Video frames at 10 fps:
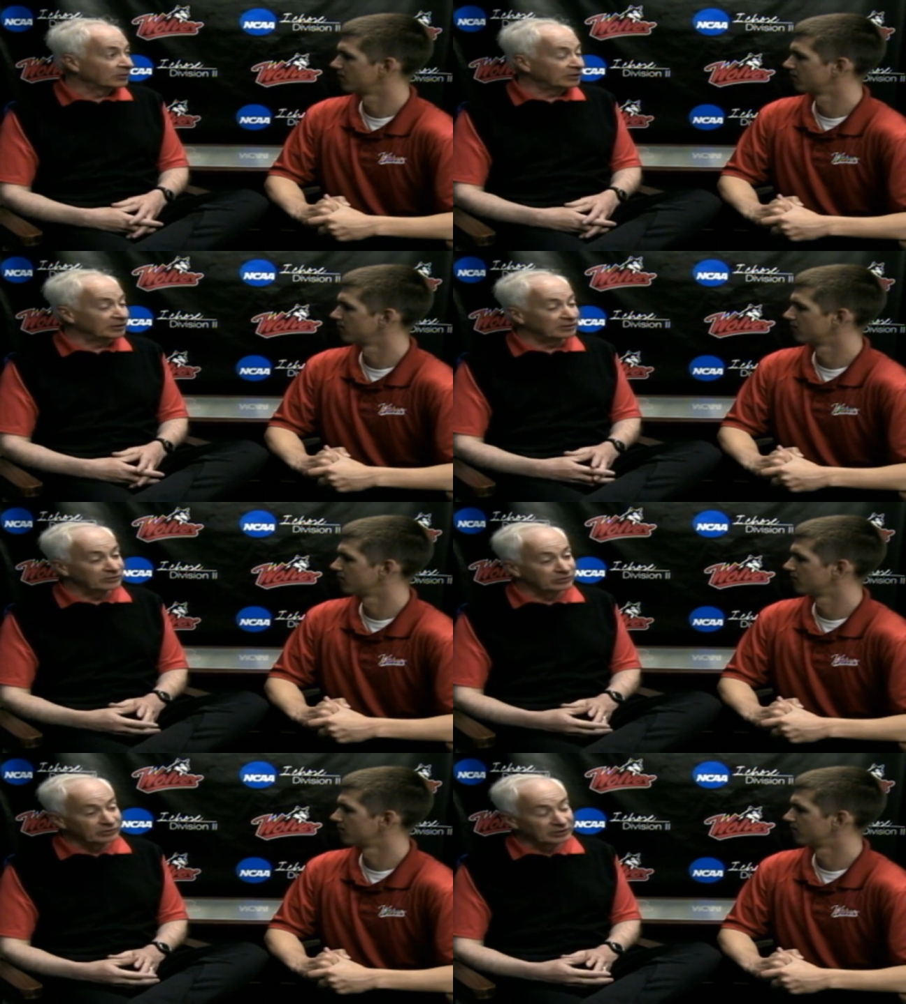Speaker 1: We need
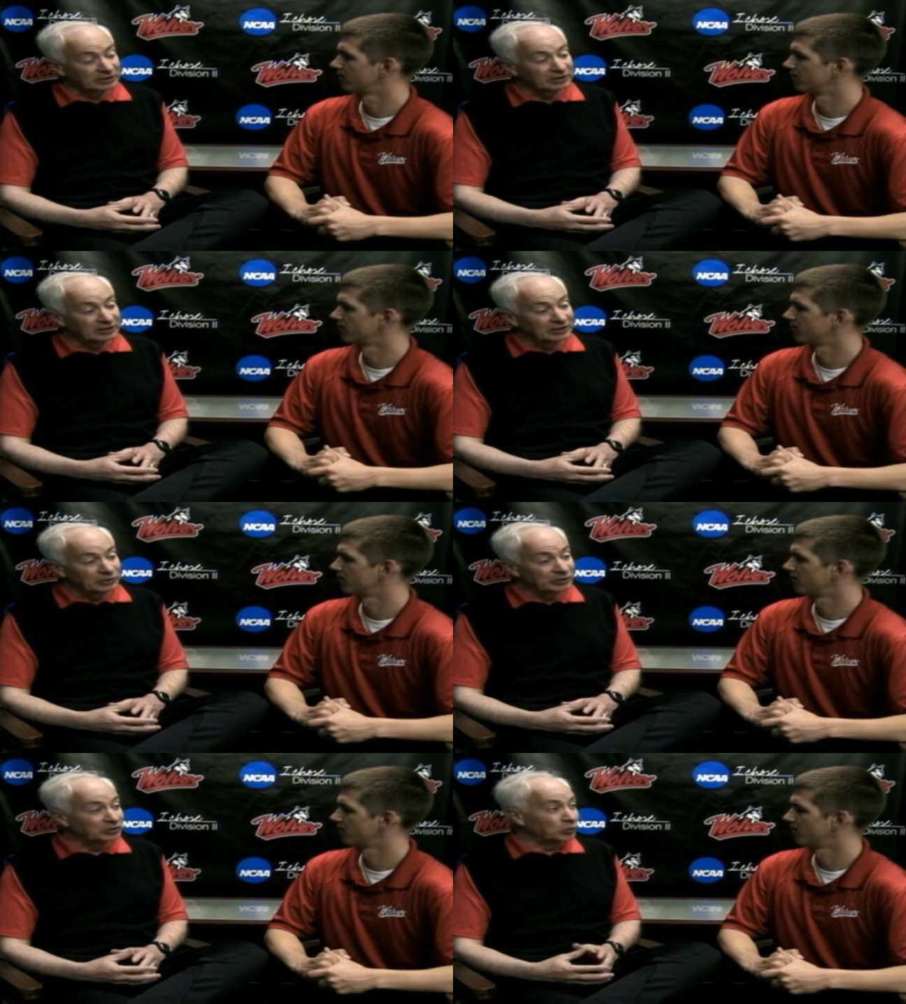to uh,
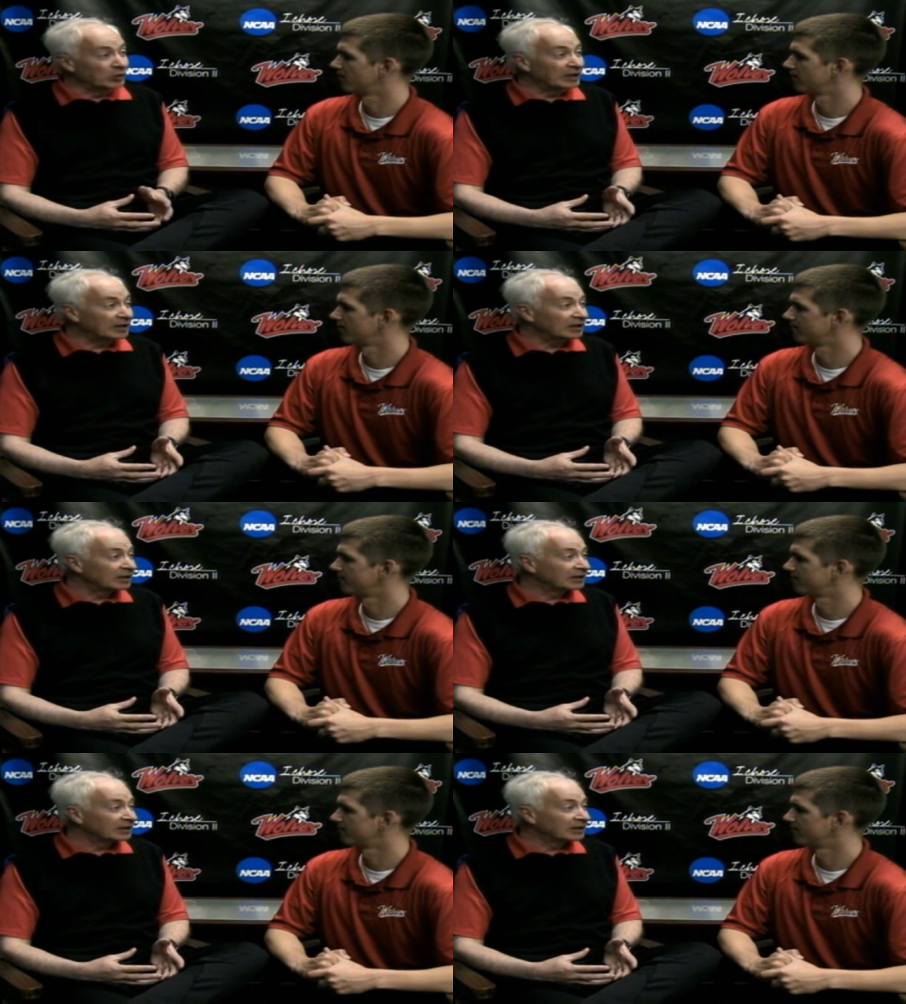we need to win,